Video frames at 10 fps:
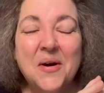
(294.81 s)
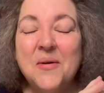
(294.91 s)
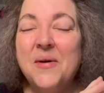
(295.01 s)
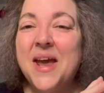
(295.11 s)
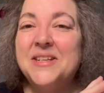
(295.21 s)

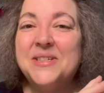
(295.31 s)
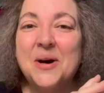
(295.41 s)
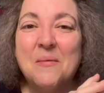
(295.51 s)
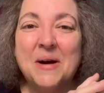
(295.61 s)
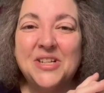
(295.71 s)
We had
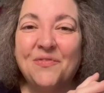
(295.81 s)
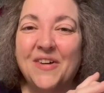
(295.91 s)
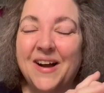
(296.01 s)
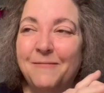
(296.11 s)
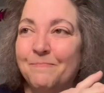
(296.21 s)
so much
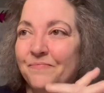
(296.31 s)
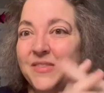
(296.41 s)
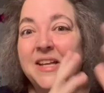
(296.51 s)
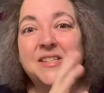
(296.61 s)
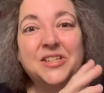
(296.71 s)
fun.
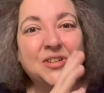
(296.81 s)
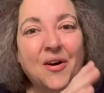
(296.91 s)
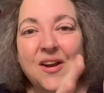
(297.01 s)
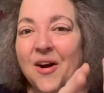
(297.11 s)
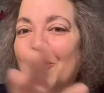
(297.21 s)
This is
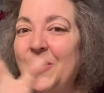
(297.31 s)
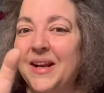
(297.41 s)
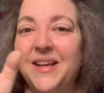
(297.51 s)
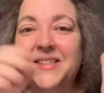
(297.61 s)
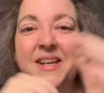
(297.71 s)
starting our
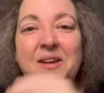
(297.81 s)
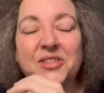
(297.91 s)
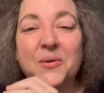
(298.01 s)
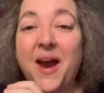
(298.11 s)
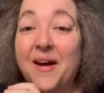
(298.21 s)
weekly sale,
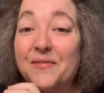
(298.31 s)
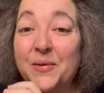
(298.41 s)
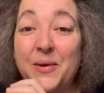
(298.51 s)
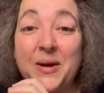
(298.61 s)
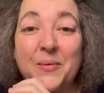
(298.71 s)
so every
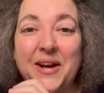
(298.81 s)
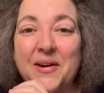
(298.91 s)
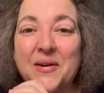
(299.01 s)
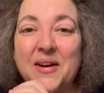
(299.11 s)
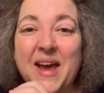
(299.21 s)
week we
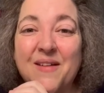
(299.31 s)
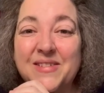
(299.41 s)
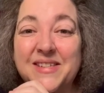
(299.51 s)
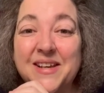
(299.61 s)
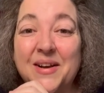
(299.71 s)
are going to have a
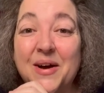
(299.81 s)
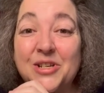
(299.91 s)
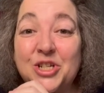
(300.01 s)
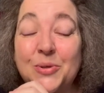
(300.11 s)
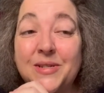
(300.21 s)
sale on
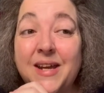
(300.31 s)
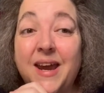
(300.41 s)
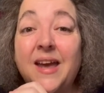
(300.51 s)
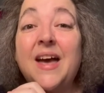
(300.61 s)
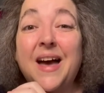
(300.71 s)

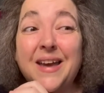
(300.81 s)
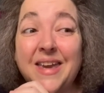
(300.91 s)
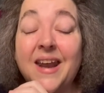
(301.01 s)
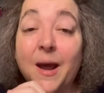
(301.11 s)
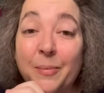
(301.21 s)
Tuesday.
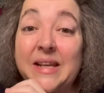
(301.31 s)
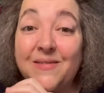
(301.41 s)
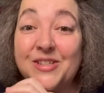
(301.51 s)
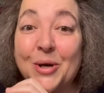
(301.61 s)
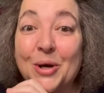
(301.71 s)
Again, I believe
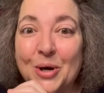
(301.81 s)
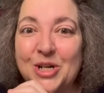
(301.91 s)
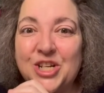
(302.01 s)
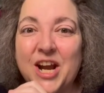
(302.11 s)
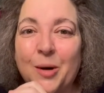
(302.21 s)
it's on her
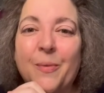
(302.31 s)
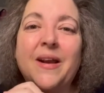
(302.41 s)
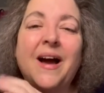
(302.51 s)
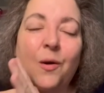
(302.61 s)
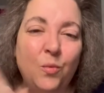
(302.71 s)
channel, but
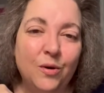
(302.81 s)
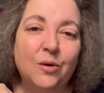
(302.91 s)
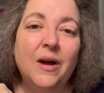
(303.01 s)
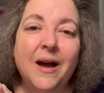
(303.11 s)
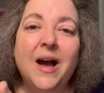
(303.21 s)
I
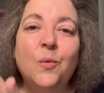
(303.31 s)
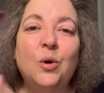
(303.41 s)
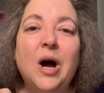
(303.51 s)
will I will